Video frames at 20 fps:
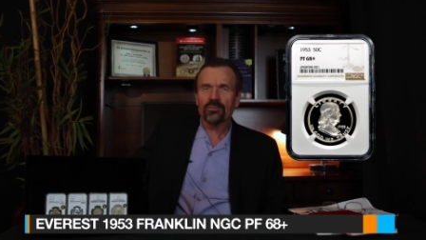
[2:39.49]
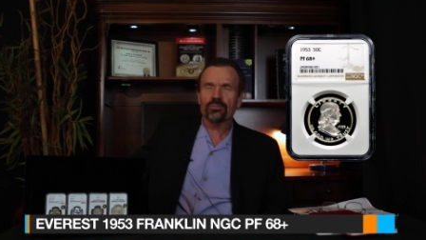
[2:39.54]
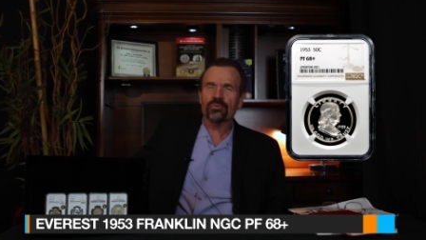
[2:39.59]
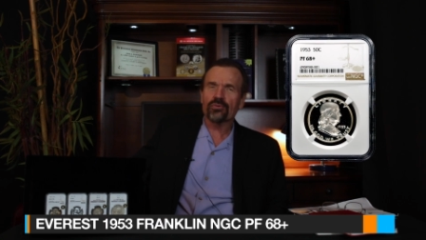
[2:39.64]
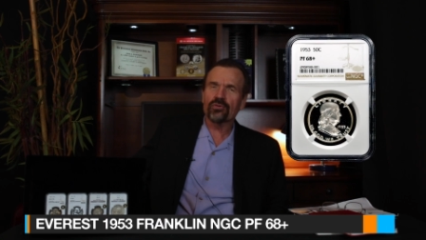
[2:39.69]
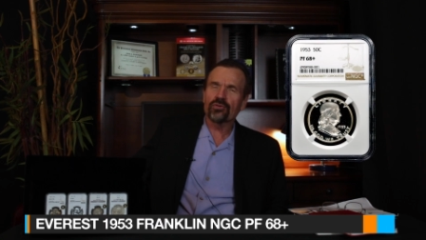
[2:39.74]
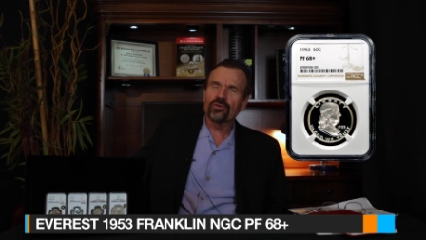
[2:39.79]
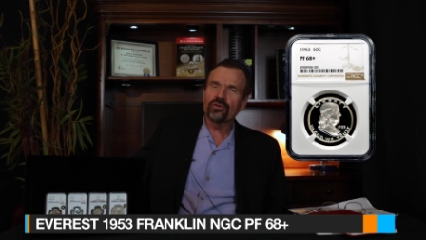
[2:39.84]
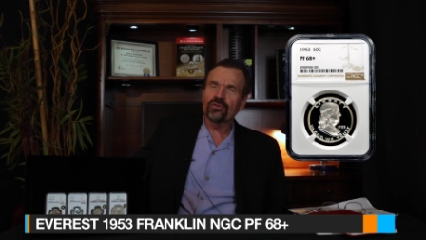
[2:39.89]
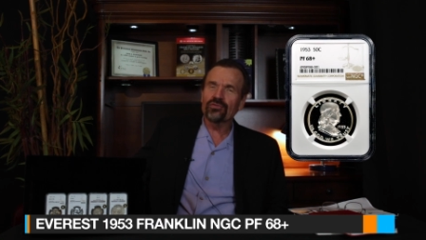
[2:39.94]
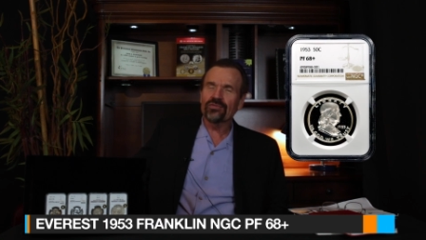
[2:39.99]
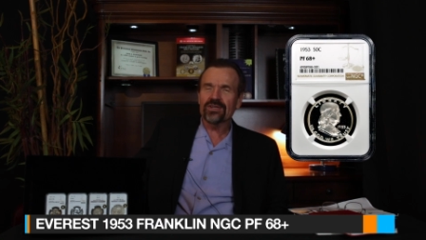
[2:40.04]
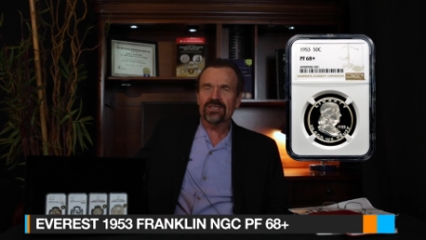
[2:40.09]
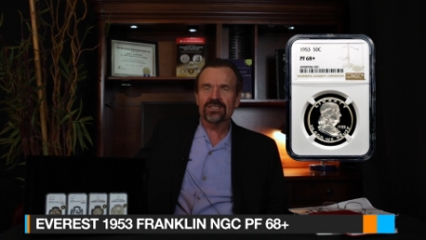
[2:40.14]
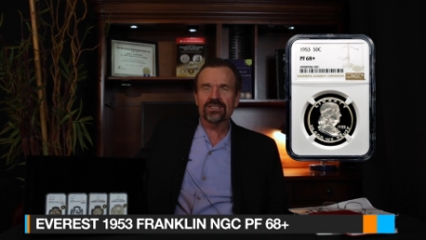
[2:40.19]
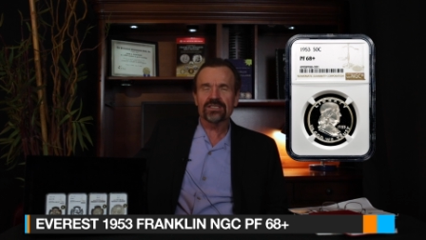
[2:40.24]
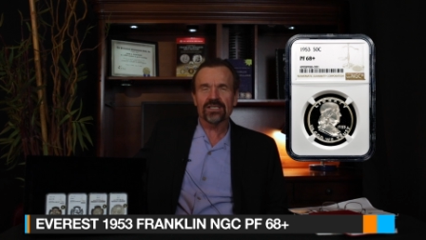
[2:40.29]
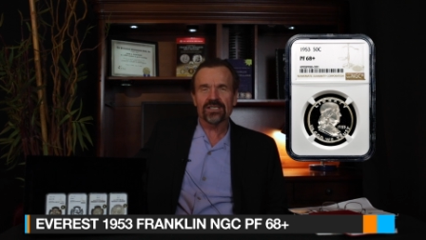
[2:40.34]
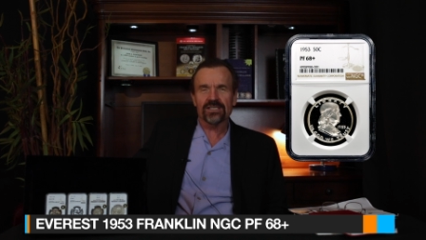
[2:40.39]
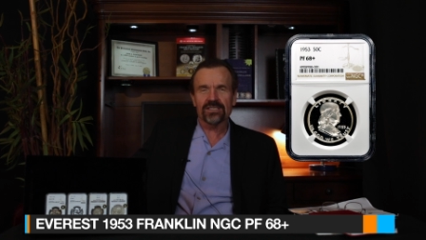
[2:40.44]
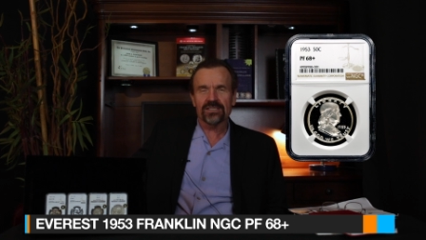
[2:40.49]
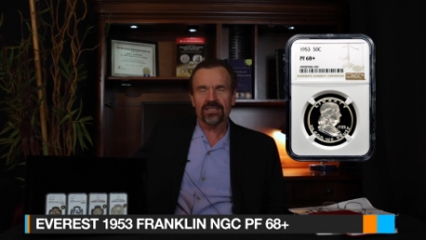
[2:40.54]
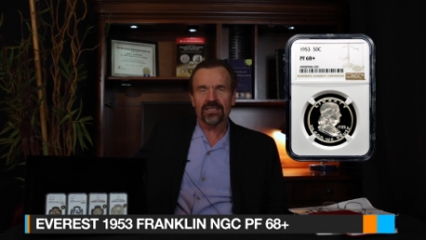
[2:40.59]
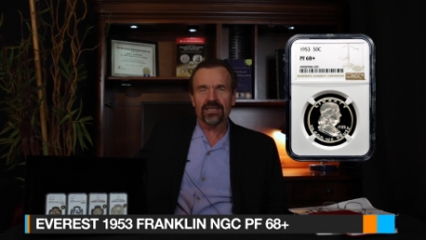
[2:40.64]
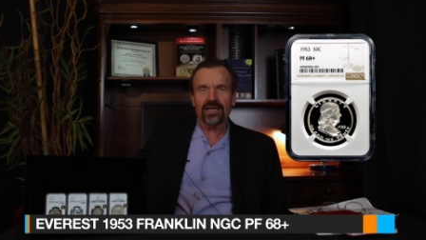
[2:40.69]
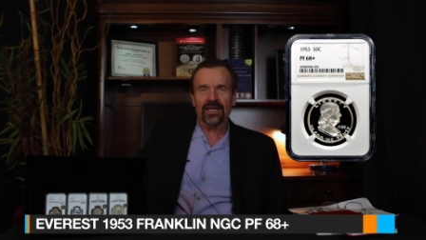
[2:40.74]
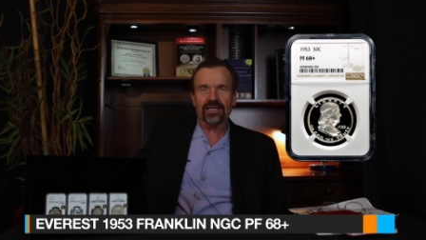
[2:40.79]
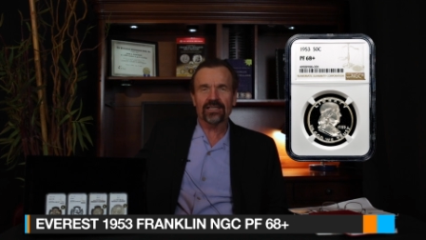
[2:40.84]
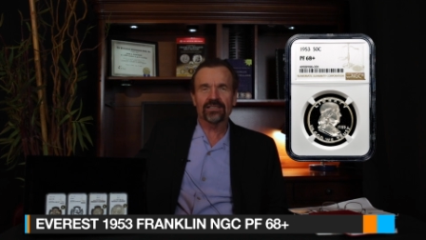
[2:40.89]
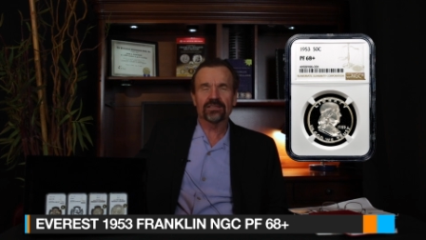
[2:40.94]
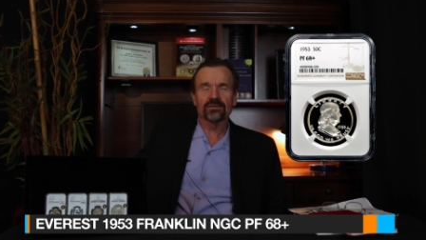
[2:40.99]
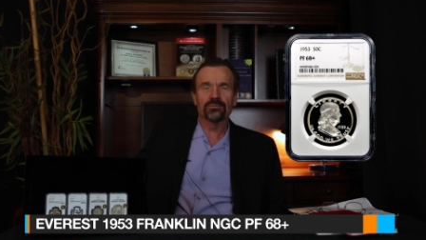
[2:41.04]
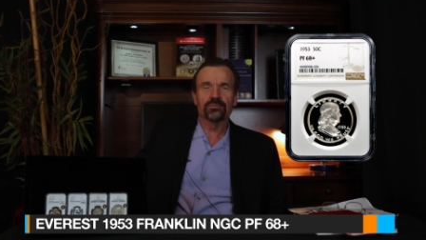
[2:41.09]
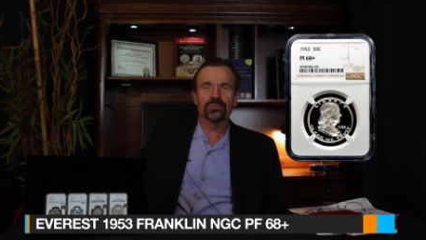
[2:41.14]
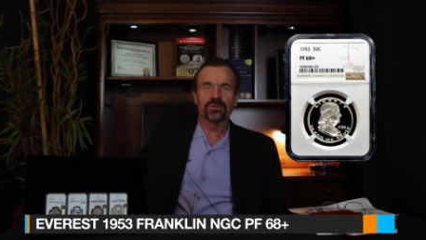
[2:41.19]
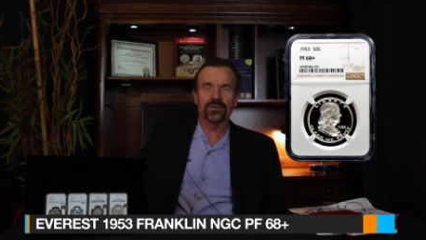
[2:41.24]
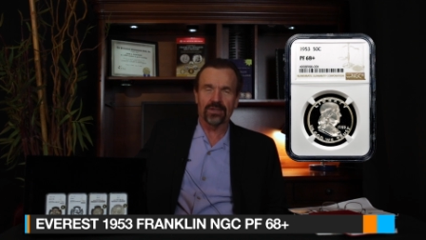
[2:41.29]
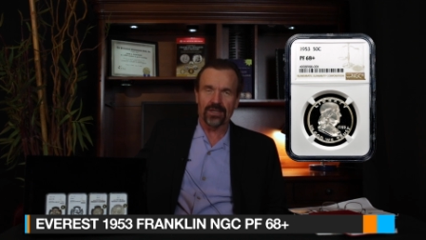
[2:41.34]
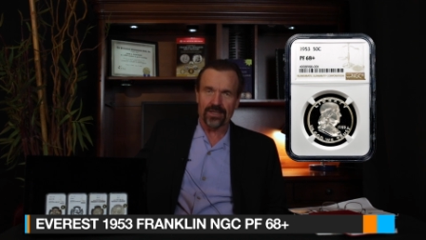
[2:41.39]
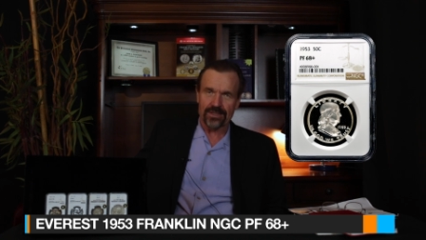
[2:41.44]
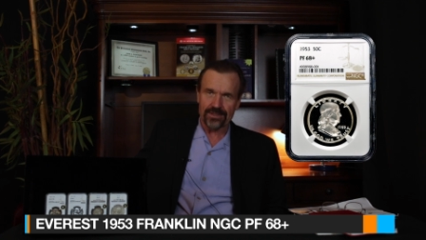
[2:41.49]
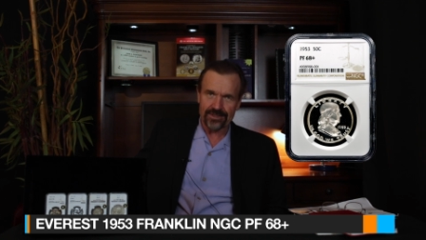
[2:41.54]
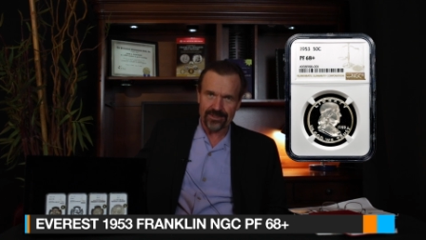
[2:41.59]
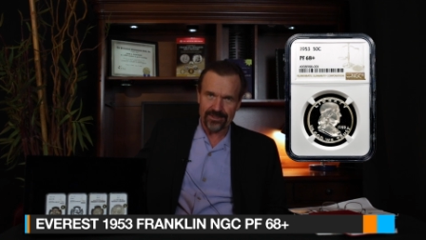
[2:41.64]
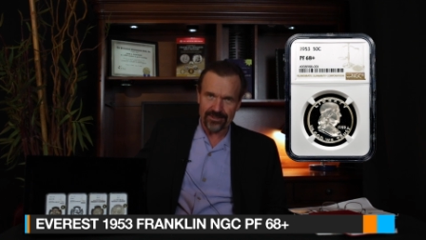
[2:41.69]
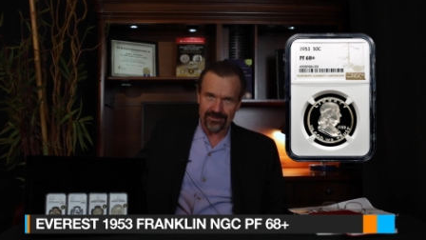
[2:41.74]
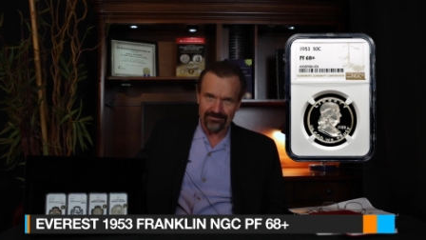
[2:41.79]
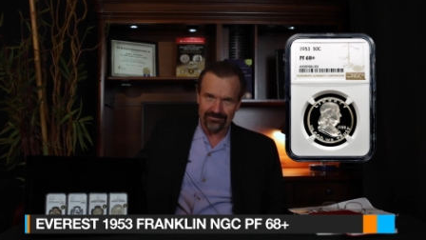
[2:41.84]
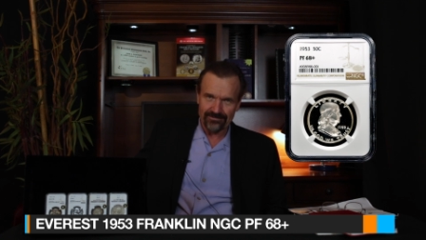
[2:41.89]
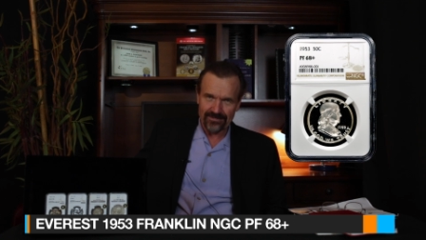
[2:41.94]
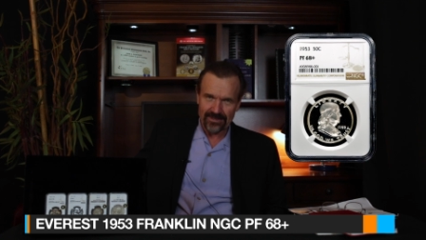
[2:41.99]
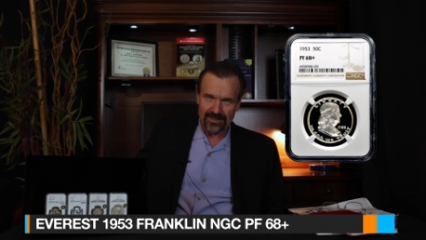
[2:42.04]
Proof 68 Plus.